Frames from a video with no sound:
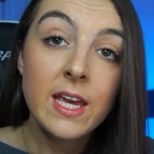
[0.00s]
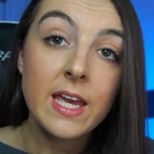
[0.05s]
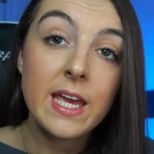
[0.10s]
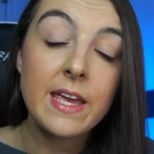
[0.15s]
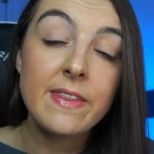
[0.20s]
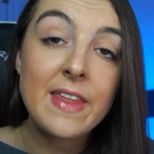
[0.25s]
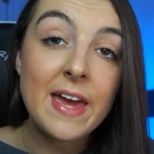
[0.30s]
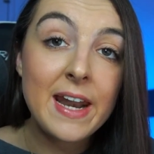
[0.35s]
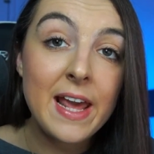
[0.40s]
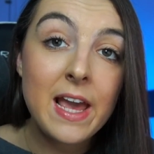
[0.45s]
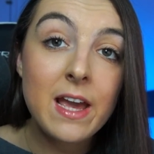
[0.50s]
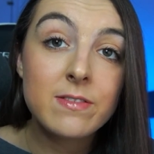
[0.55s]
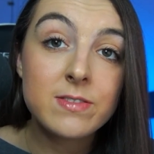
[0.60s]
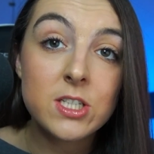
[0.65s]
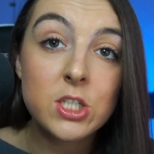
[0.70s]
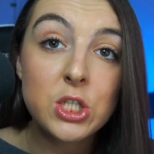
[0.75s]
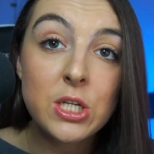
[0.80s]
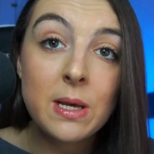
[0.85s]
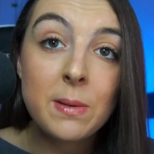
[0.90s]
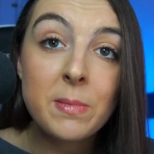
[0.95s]
in that
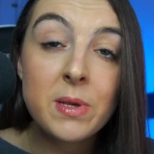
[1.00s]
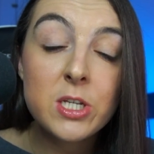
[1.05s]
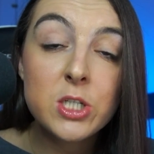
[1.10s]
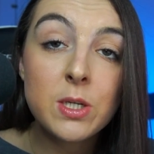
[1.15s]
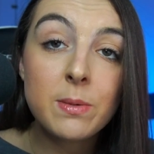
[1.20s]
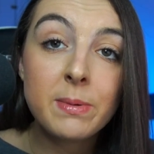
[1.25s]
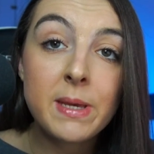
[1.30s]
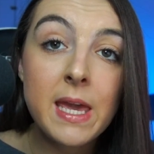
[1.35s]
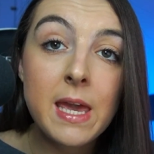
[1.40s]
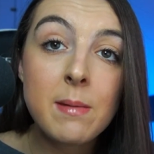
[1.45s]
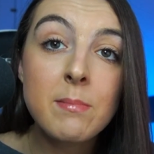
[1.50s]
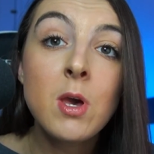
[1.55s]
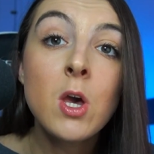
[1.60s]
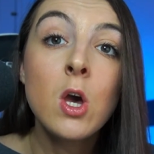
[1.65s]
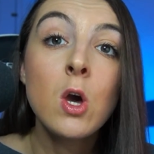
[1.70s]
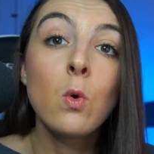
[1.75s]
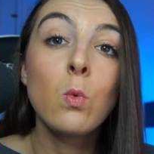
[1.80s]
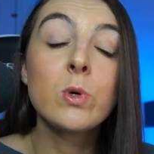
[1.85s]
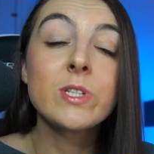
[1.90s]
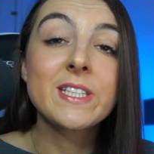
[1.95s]
AFC Championship game
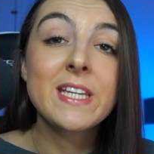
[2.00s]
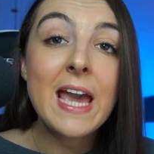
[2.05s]
was